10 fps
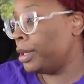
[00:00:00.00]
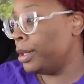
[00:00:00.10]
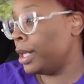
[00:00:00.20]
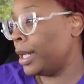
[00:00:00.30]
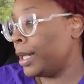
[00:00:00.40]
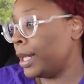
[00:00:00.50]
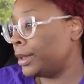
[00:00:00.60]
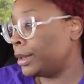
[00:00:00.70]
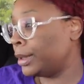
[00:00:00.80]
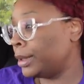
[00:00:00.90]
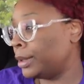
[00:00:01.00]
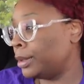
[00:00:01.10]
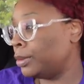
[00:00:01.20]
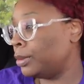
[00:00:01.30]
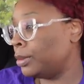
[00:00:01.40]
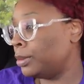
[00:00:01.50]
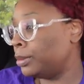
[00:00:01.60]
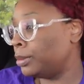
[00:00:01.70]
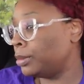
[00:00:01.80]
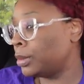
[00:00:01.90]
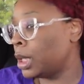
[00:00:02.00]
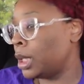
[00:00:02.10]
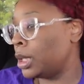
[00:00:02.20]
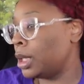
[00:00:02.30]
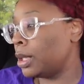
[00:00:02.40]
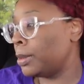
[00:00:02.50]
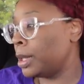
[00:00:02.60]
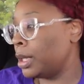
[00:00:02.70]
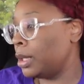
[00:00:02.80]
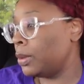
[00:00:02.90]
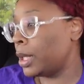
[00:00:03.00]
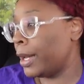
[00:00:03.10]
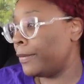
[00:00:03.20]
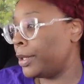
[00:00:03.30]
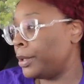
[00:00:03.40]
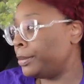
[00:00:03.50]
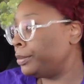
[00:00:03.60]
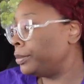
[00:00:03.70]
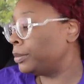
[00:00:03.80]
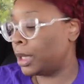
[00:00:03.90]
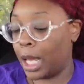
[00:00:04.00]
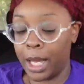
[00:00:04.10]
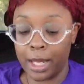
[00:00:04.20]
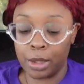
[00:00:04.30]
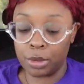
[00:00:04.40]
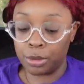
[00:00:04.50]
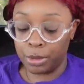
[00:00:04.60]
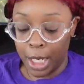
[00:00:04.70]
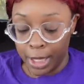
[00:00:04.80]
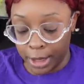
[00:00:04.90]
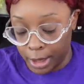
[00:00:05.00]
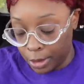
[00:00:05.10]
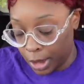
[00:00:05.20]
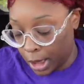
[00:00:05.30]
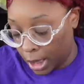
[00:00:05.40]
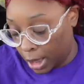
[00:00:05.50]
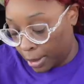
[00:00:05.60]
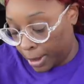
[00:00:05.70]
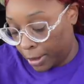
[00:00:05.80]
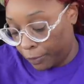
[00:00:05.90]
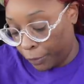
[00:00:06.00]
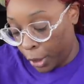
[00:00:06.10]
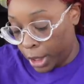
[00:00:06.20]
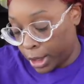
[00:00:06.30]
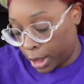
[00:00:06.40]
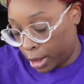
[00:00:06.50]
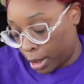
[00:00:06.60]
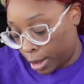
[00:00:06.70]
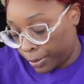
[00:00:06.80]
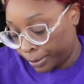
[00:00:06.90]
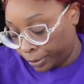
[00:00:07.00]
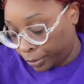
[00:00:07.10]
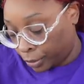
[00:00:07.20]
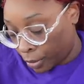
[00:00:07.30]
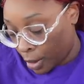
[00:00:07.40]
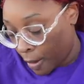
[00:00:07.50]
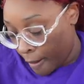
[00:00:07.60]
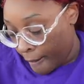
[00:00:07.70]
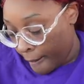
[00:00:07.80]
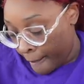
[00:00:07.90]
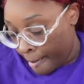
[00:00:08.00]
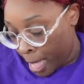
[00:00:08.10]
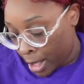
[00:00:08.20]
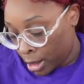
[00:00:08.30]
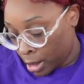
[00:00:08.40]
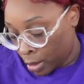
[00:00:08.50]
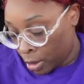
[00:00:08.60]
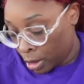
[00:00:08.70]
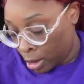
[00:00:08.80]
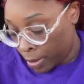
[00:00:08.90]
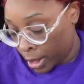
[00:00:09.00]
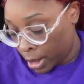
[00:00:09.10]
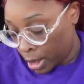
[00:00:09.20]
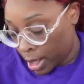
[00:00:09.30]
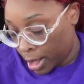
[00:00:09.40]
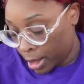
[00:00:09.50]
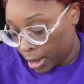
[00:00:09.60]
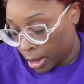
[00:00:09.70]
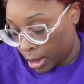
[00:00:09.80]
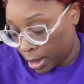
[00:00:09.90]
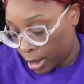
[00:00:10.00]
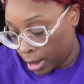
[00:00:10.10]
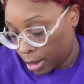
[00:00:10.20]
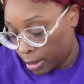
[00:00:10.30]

Clearly, I ain't got shit else to do. I need to go get me a liquid IV. But I got on days of this, honey, and it be freezing in there. I just don't want to go back to the house, honestly